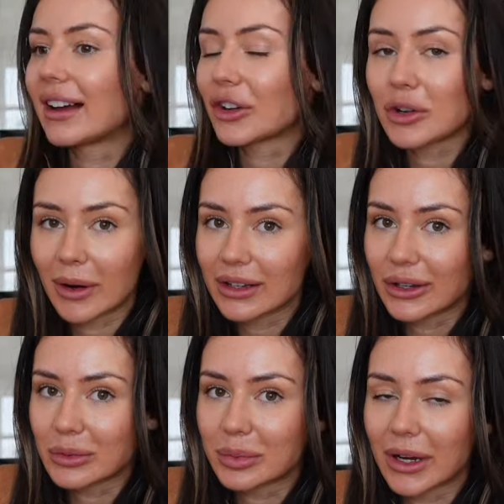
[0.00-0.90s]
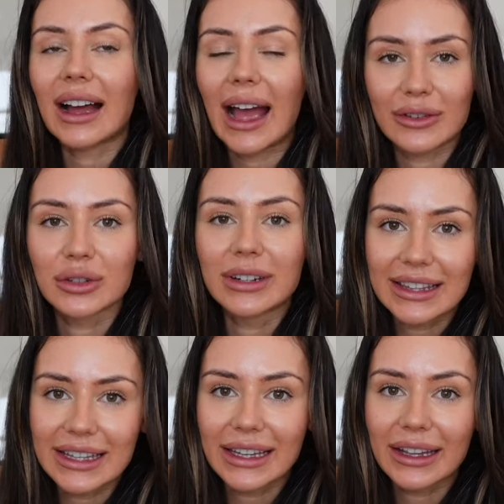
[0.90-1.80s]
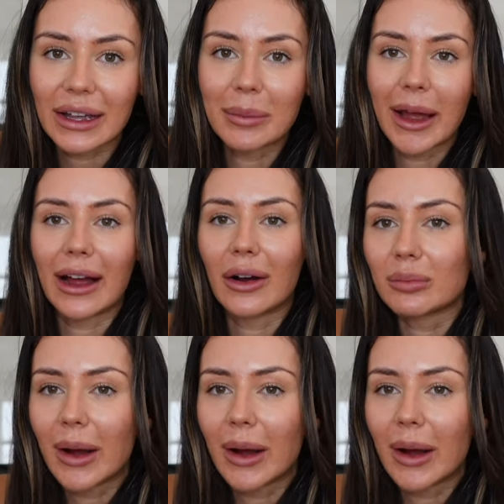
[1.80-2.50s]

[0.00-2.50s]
I don't know about you, but I have to really think about